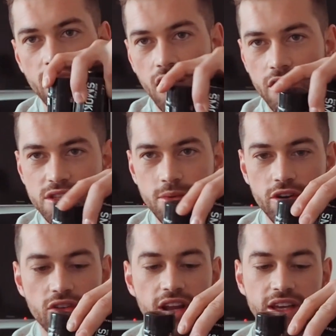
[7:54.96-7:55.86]
a load of
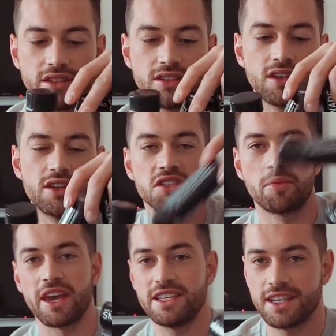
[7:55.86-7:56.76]
smoke grenades. So
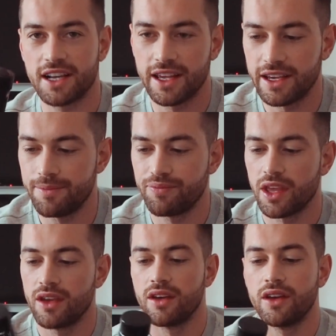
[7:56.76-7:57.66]
basically,
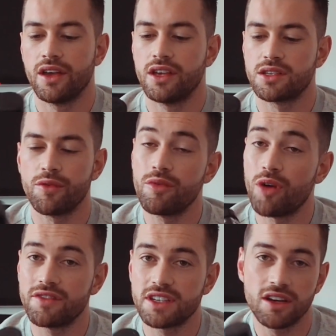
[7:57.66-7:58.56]
some of you
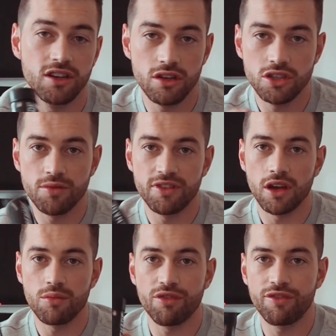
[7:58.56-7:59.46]
might have seen in a YouTube
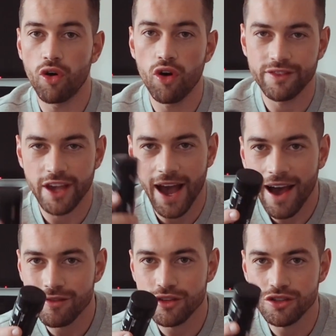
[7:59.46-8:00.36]
video before. If you
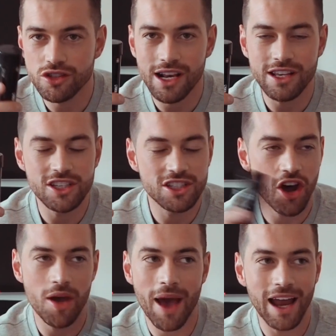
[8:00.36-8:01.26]
haven't, just
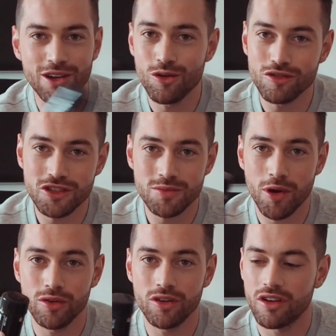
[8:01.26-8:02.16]
type Gordon
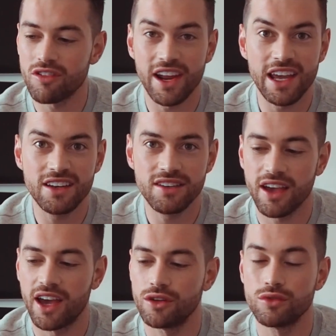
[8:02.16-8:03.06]
smoke grenade
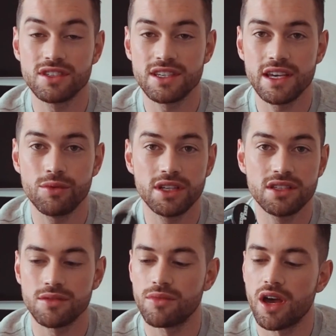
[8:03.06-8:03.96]
and you'll see. We did
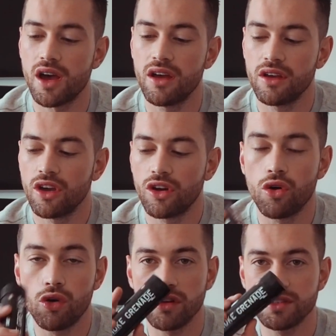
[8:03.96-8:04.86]
some
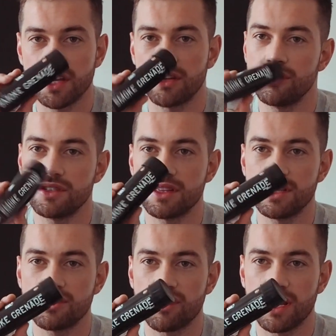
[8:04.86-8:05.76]
cool content using
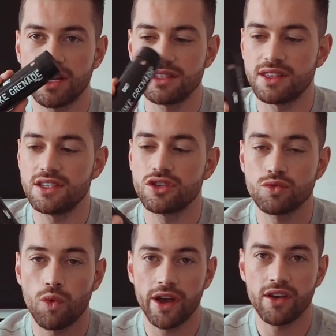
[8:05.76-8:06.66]
these grenades, and these are
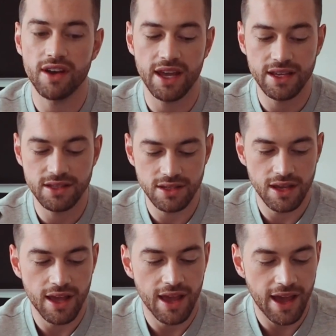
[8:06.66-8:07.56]
just white grenades.
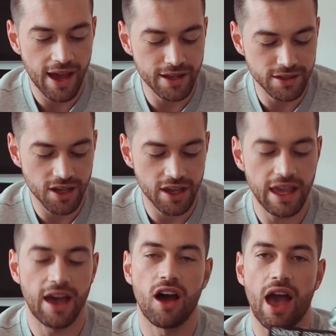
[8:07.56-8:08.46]
And
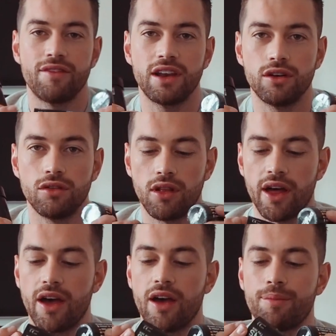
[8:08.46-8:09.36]
yeah, I have a little
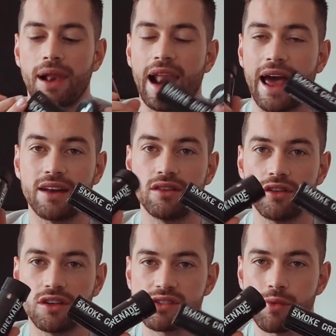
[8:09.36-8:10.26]
plan
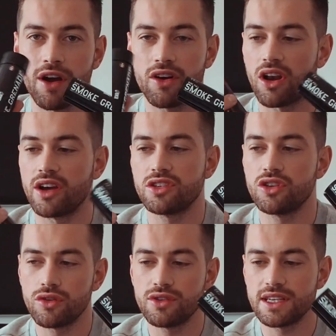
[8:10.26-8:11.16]
as to where I'd like to
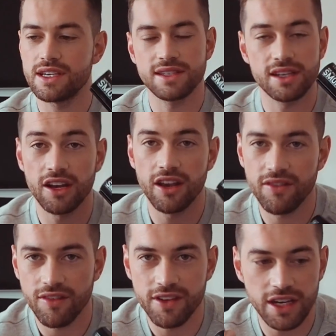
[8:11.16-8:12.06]
use these in
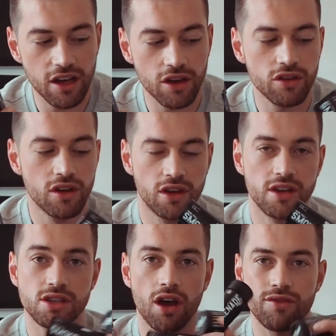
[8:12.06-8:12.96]
another video.
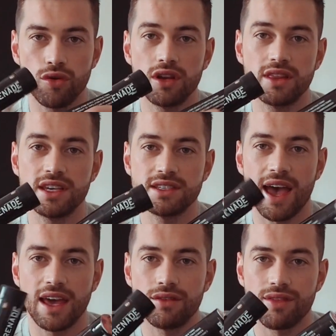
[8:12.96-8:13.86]
So I've ordered these
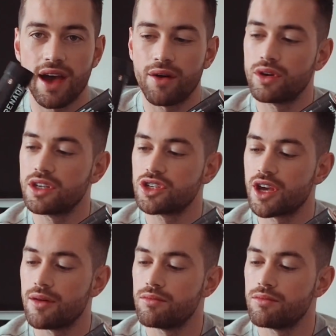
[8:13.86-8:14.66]
ahead of that, which